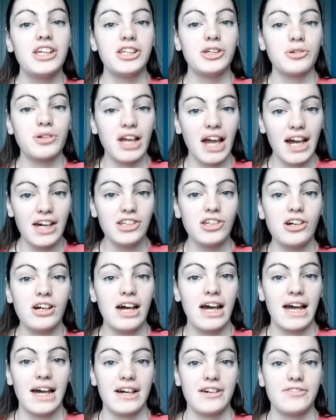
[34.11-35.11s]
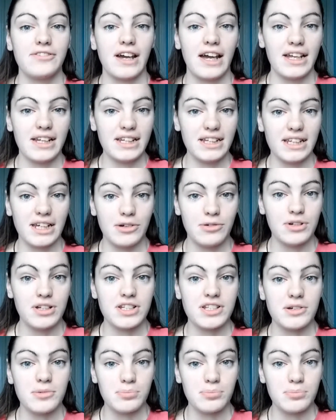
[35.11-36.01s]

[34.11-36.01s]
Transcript: You cannot have any liquids